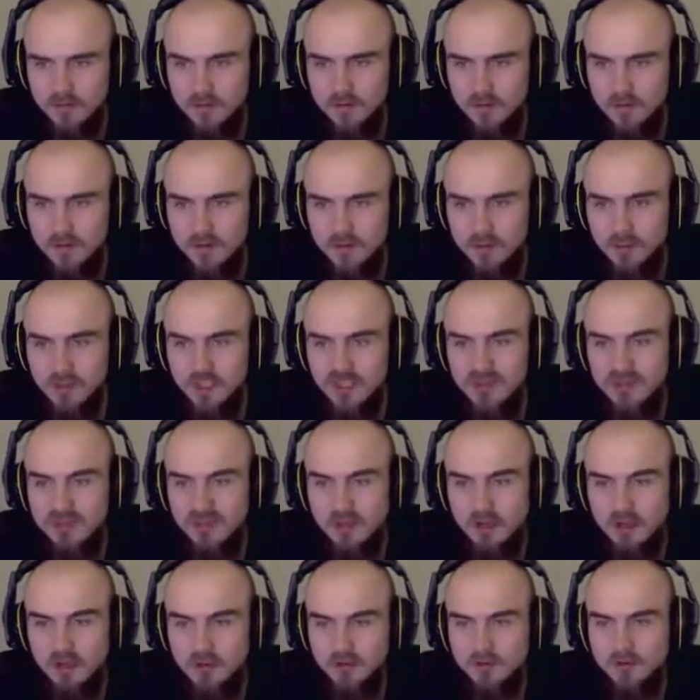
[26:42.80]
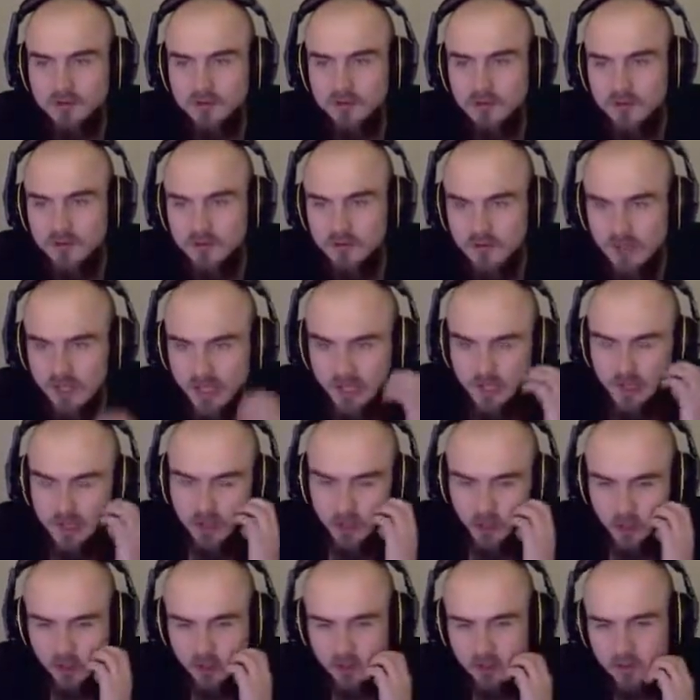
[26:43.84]
The bees are also fairly
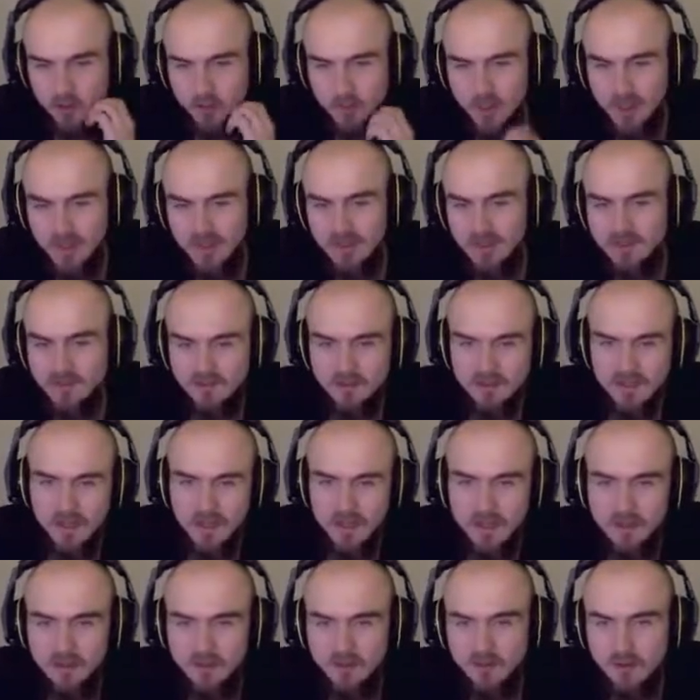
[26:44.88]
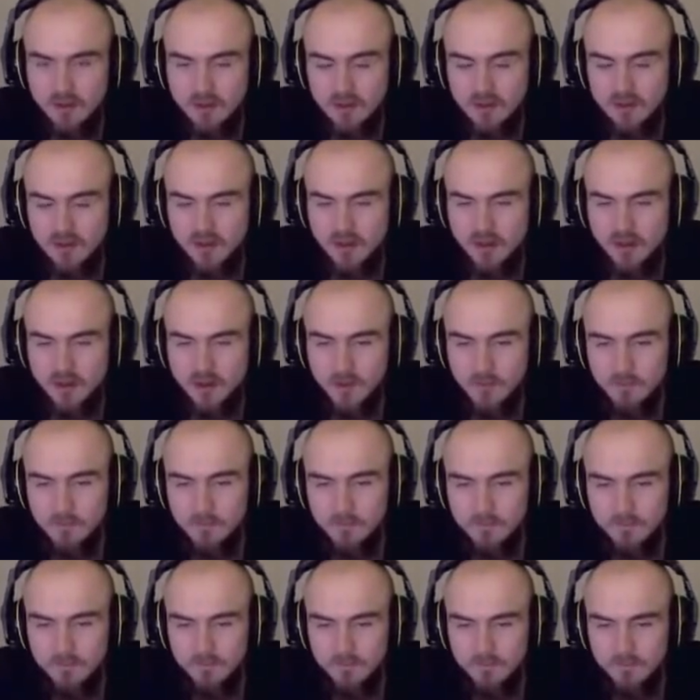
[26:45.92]
annoying, but at least they don't...
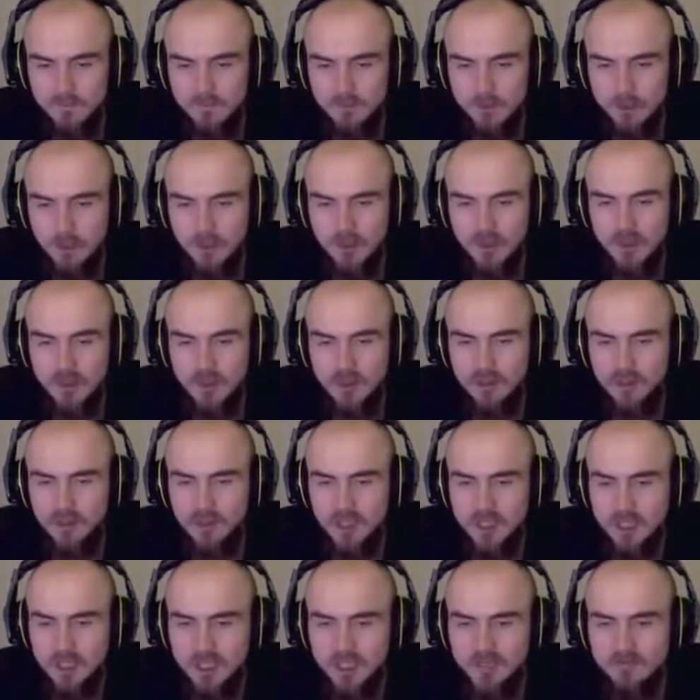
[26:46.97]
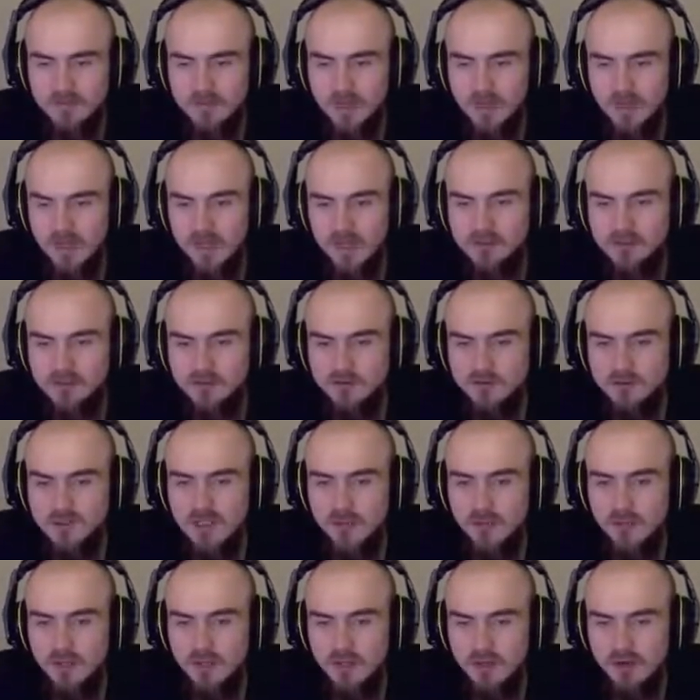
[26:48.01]
well, it's fairly easy to
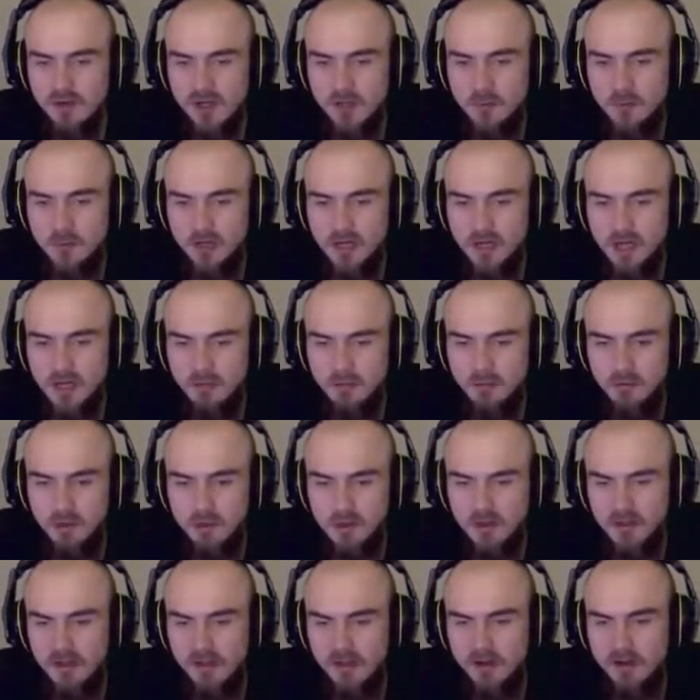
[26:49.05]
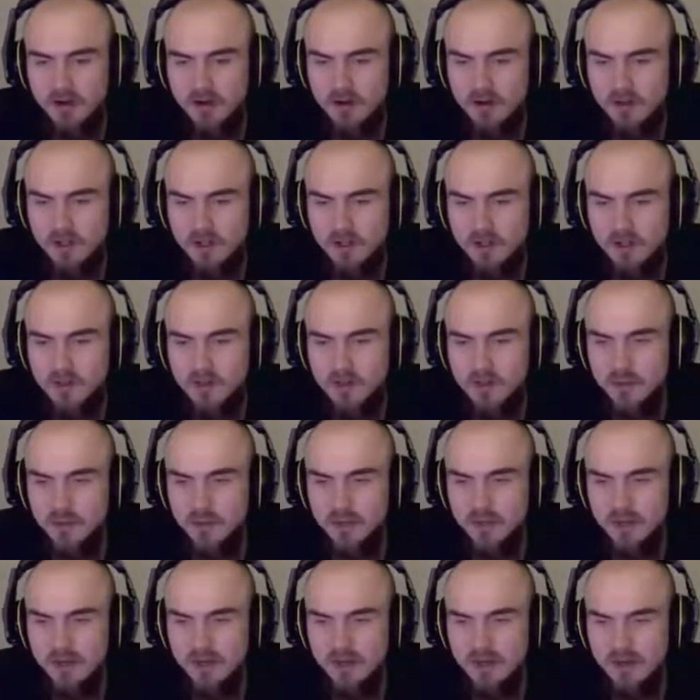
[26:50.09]
see when they're coming down, and they can't hit you
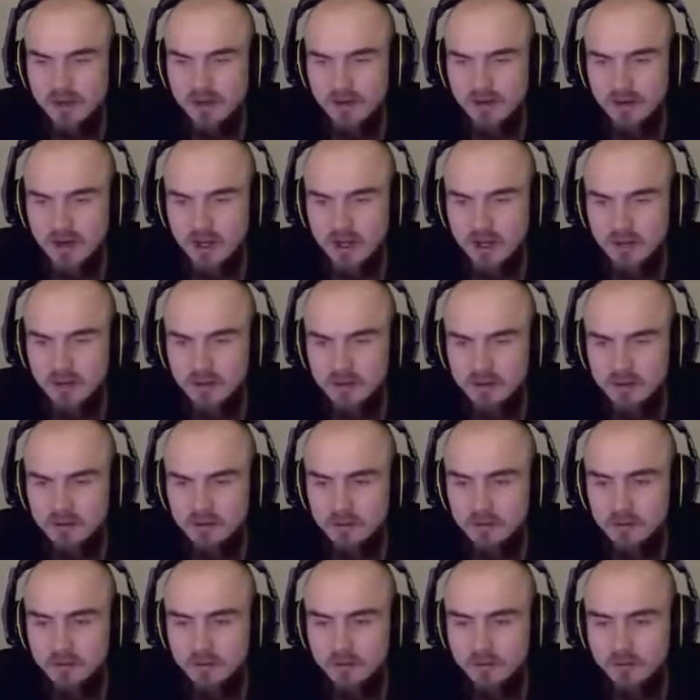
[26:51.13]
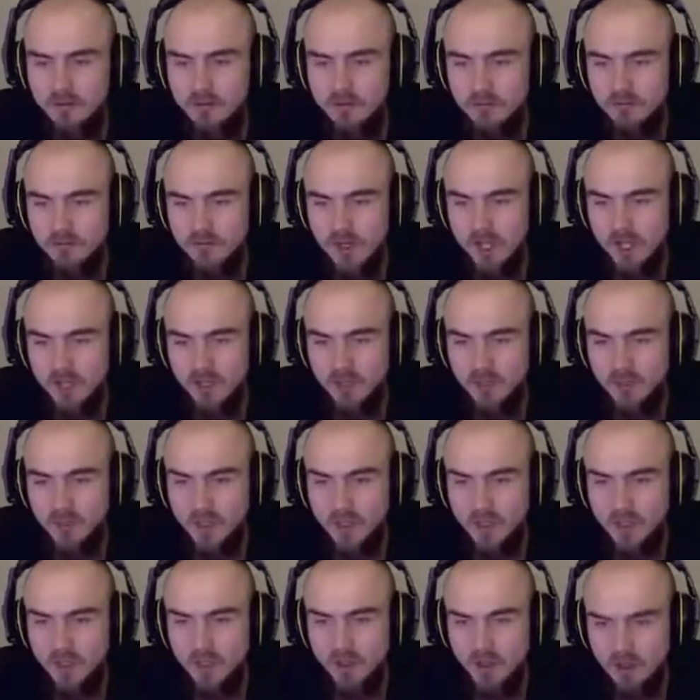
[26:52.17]
when they're flying up
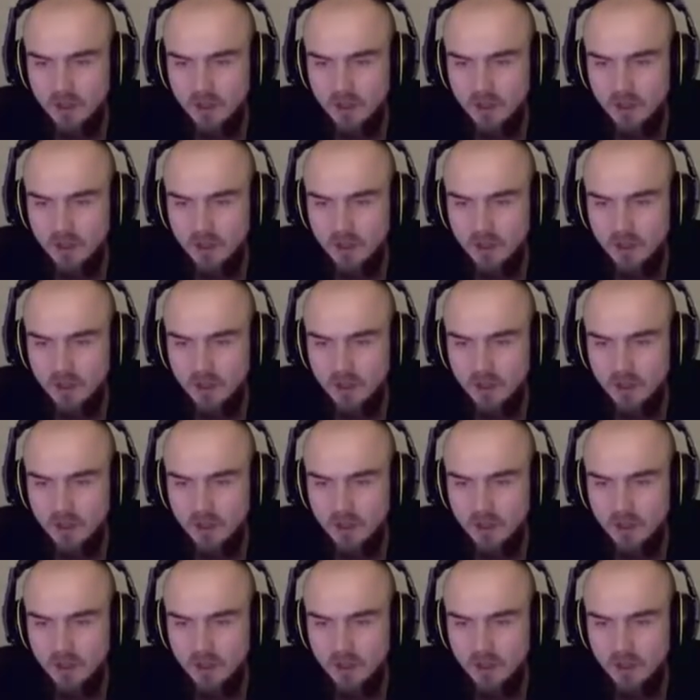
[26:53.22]
high.